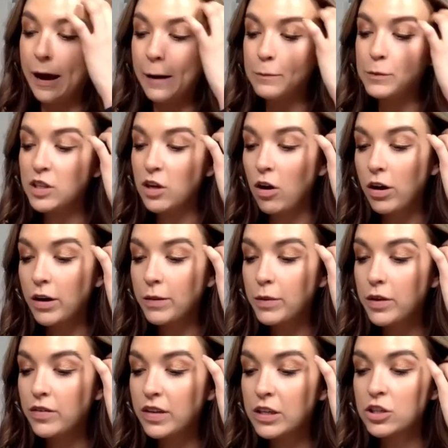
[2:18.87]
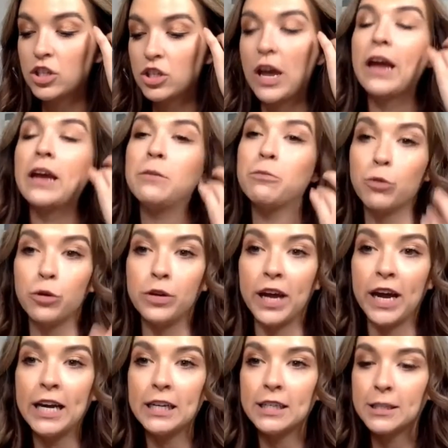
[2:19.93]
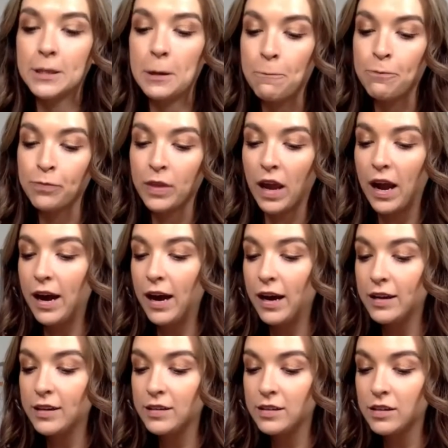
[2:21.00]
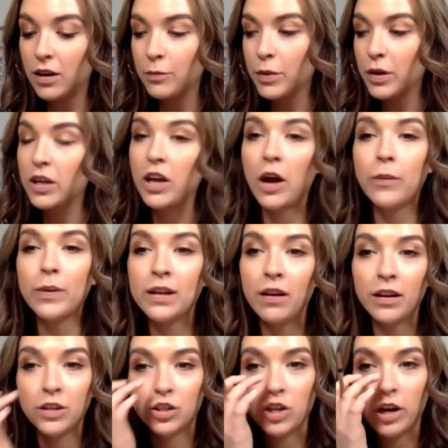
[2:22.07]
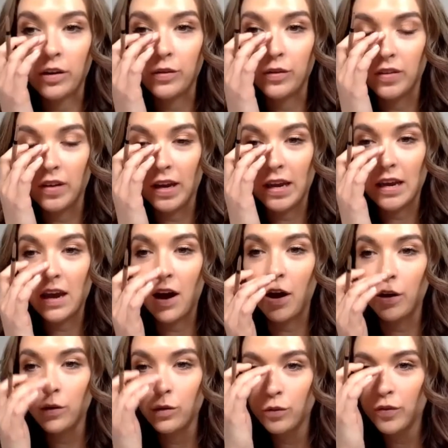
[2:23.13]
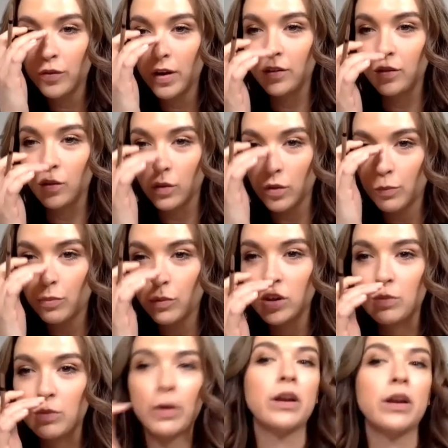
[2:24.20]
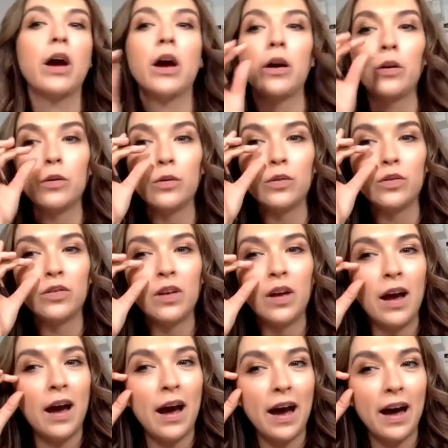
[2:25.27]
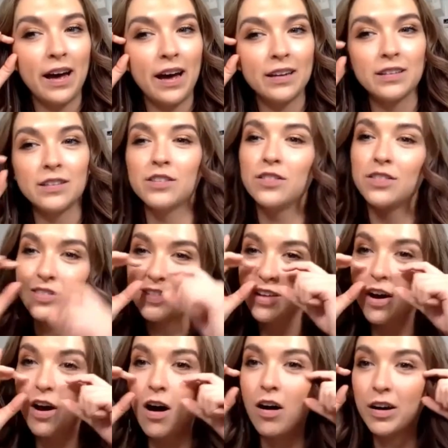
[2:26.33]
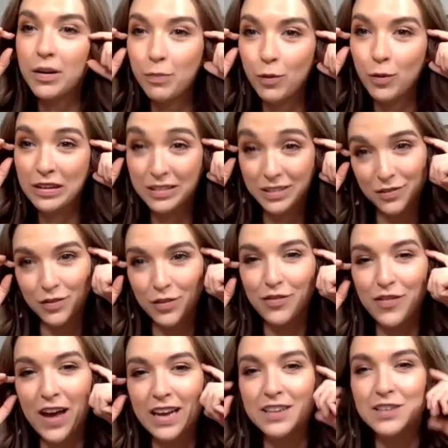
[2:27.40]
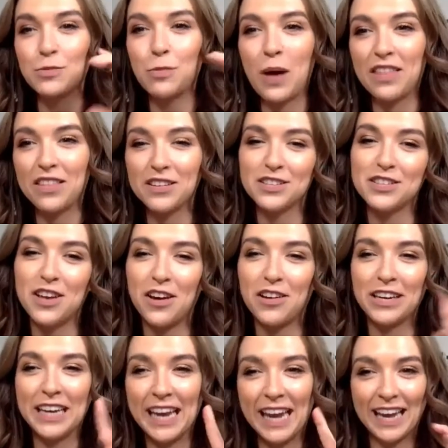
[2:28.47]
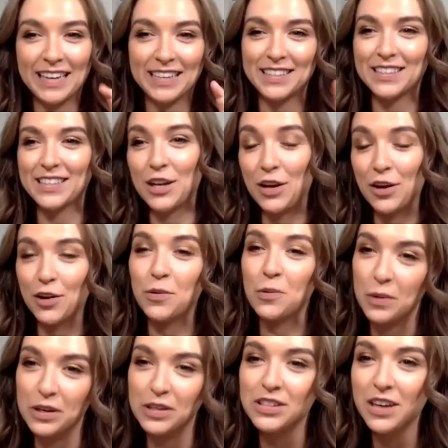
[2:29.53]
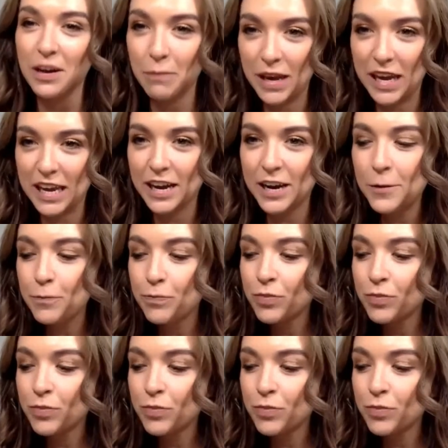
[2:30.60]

So I'm using shade brunette, and I'm going to go in like Josie over sort of the bridge of my nose and the high points of the face where the sun-kissed look would appear.